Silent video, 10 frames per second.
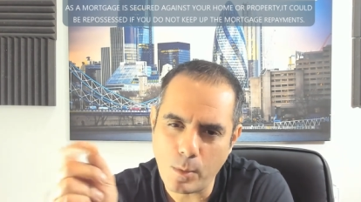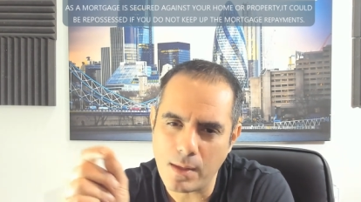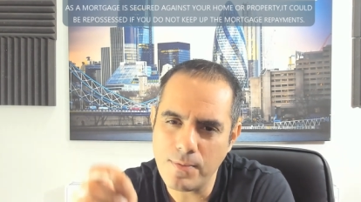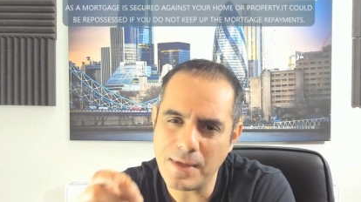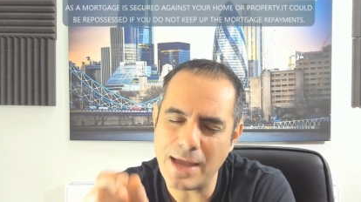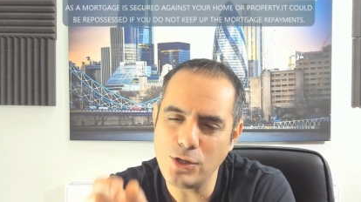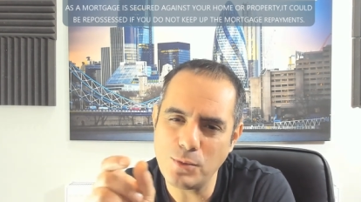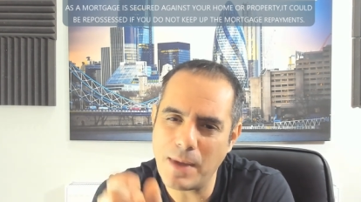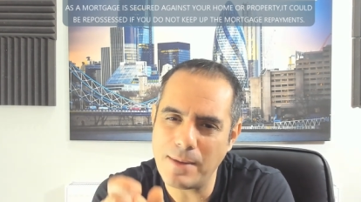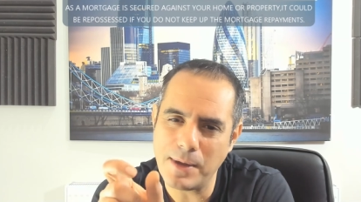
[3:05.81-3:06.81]
then you
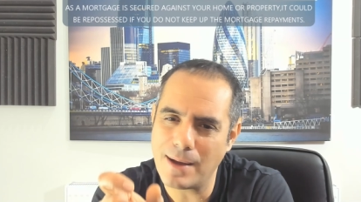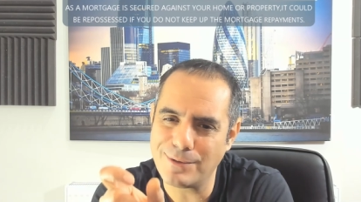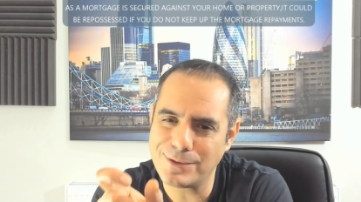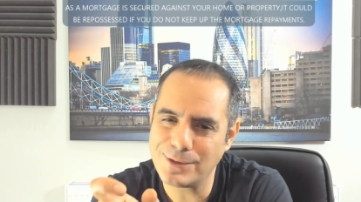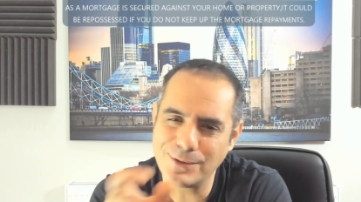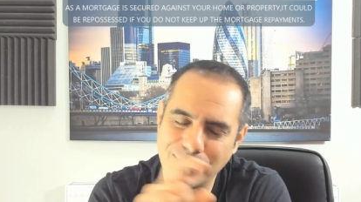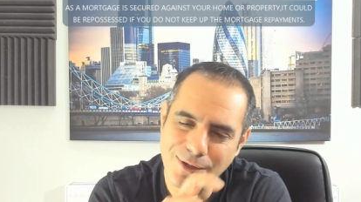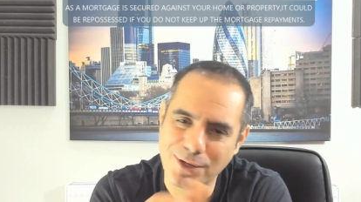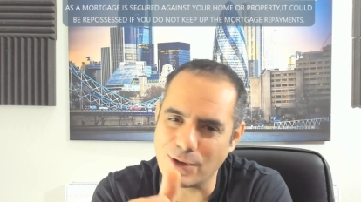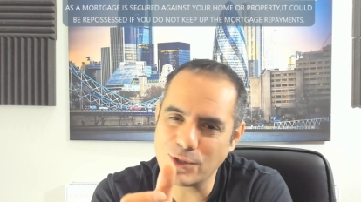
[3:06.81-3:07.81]
may be able to,
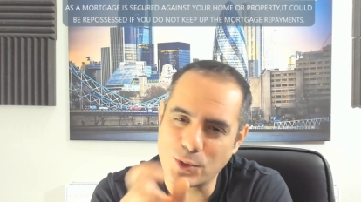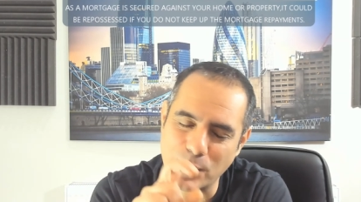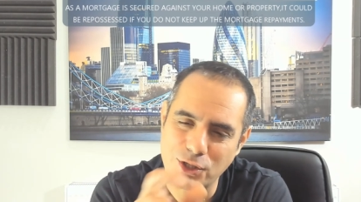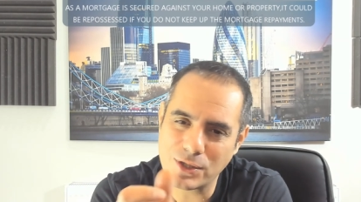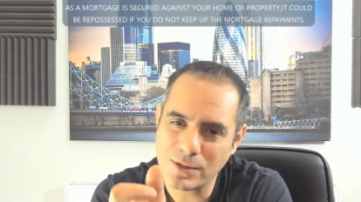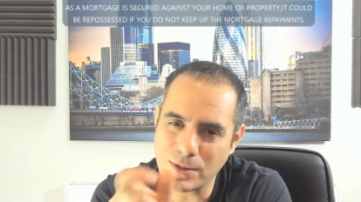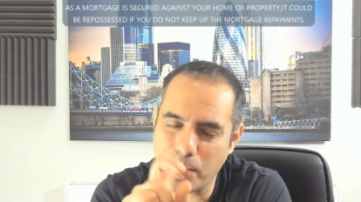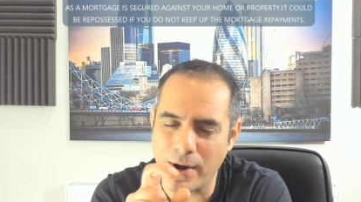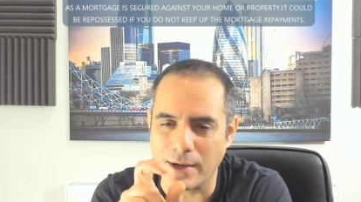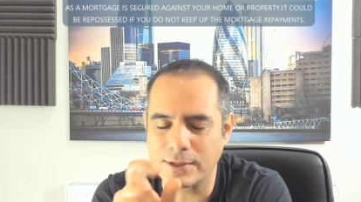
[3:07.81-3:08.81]
you know, switch the
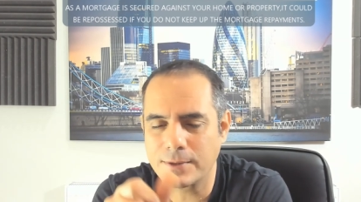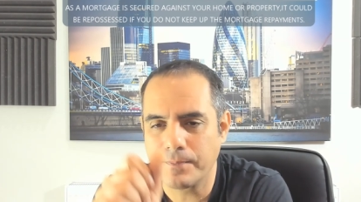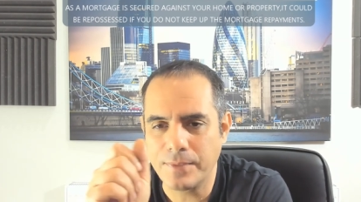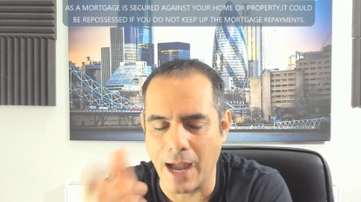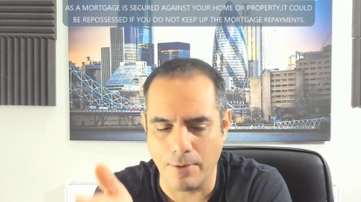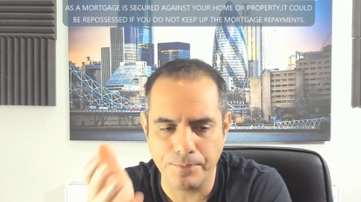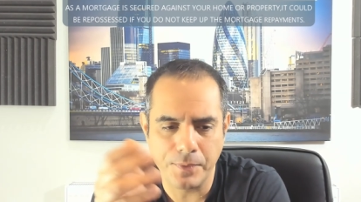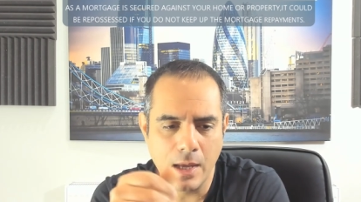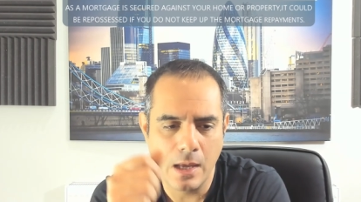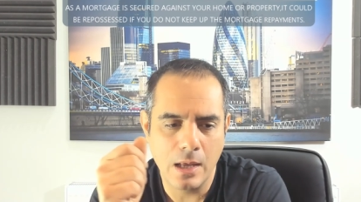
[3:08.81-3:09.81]
products. Now,
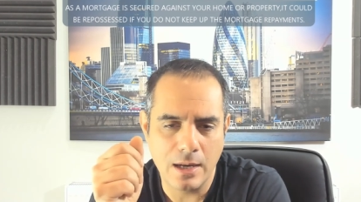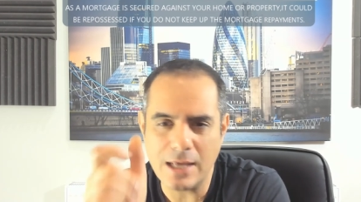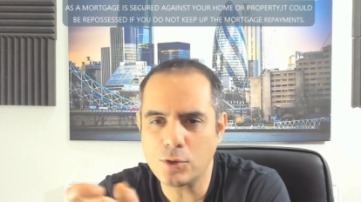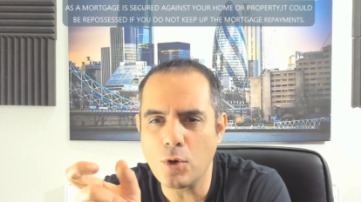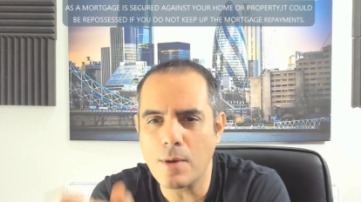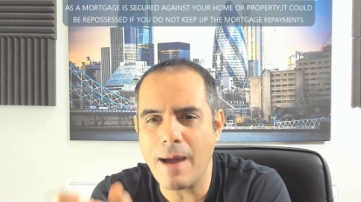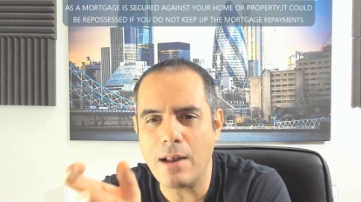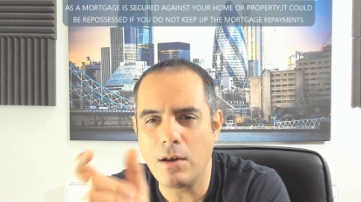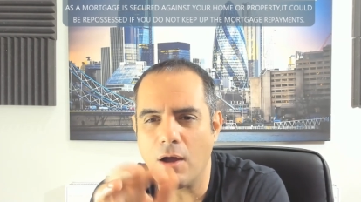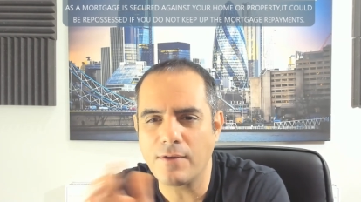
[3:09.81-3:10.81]
let's talk about
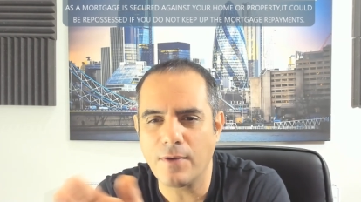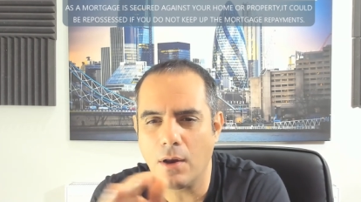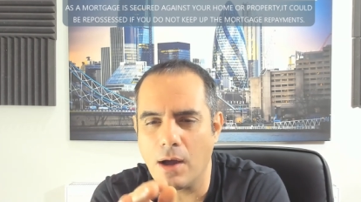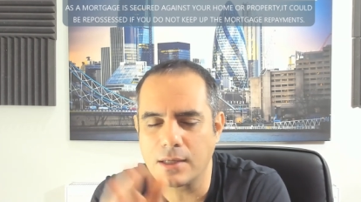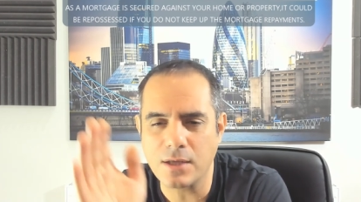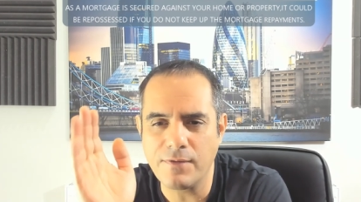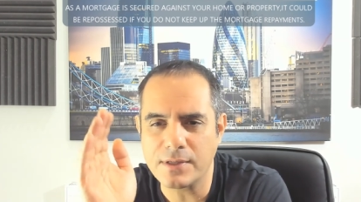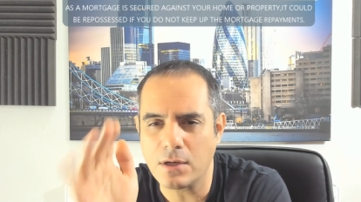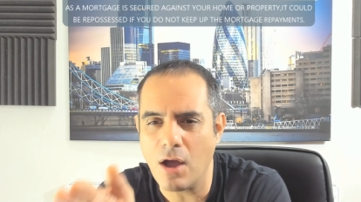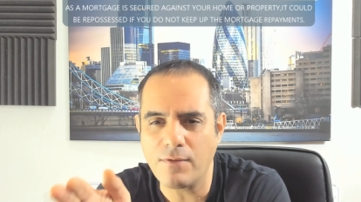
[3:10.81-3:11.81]
like for like. So if it's
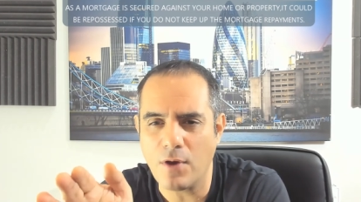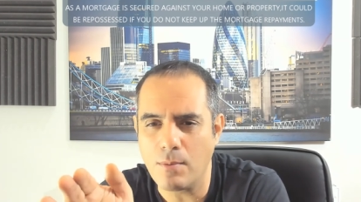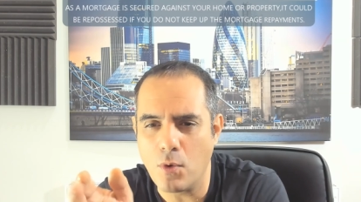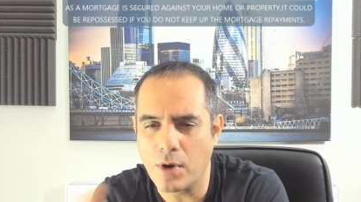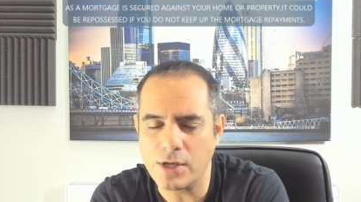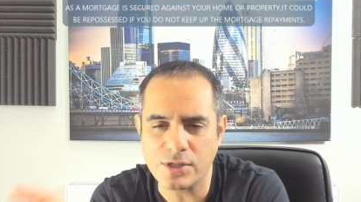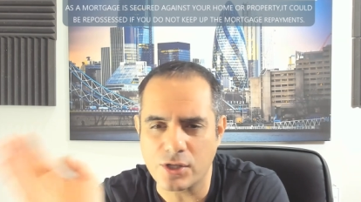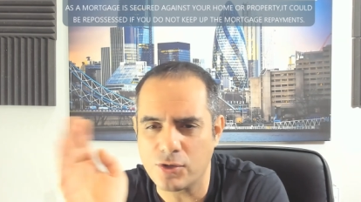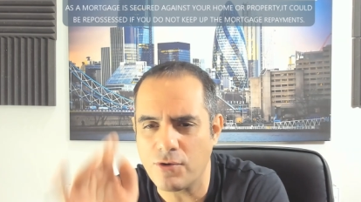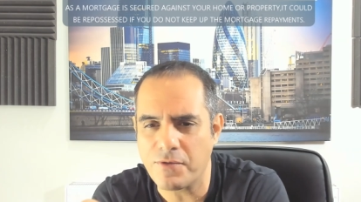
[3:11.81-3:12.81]
a like for like mortgage, it's
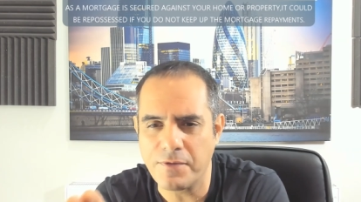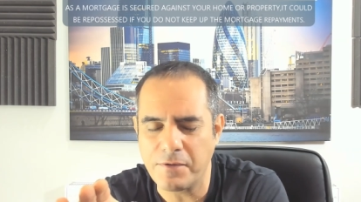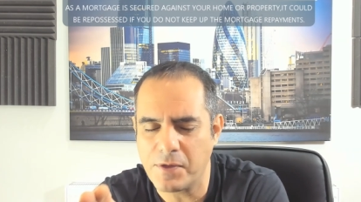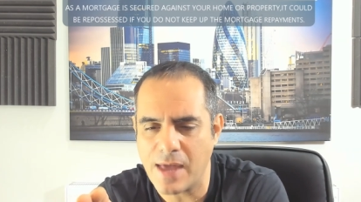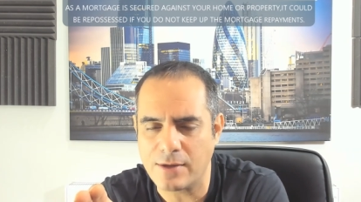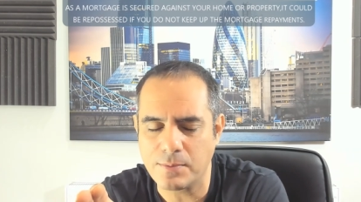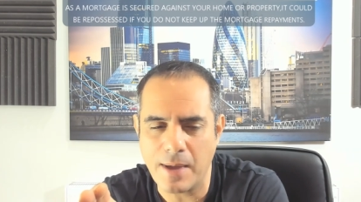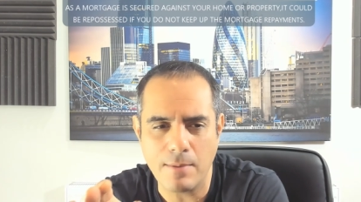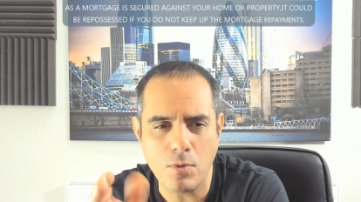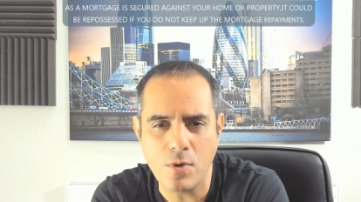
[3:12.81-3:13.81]
a
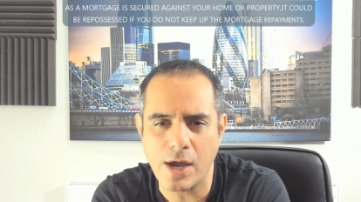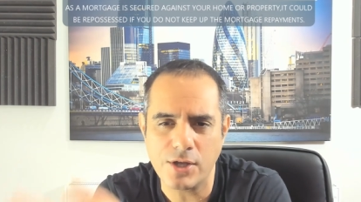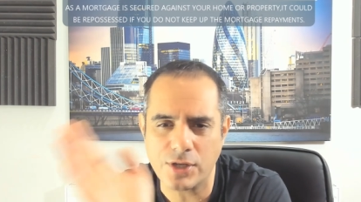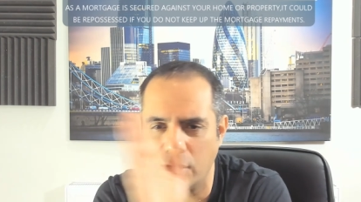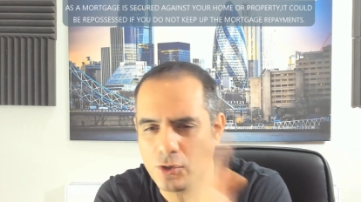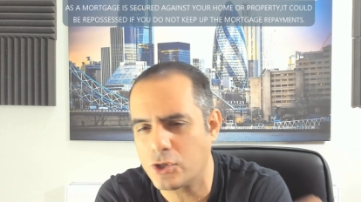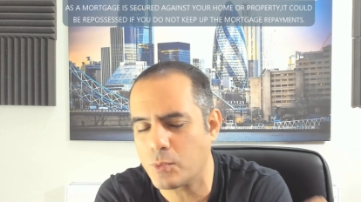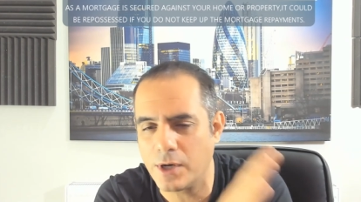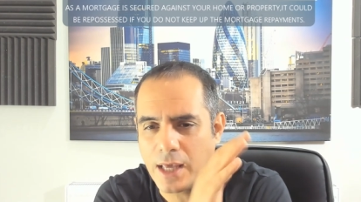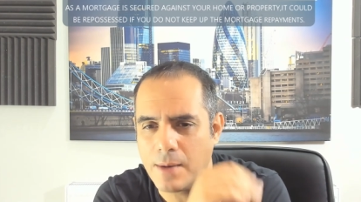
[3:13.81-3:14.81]
£250,000 mortgage and you just
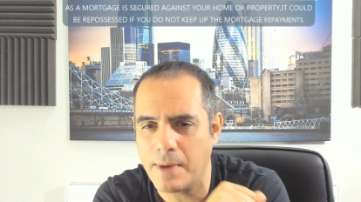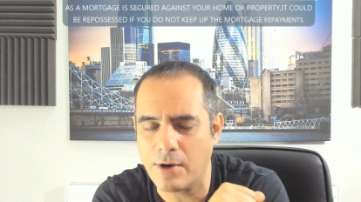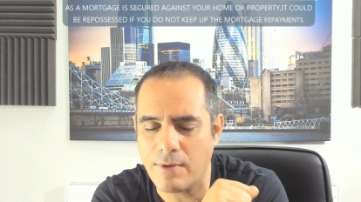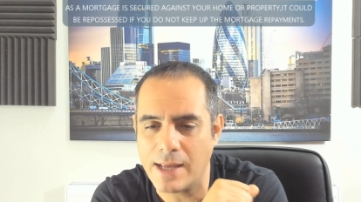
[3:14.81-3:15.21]
want to get a better rate,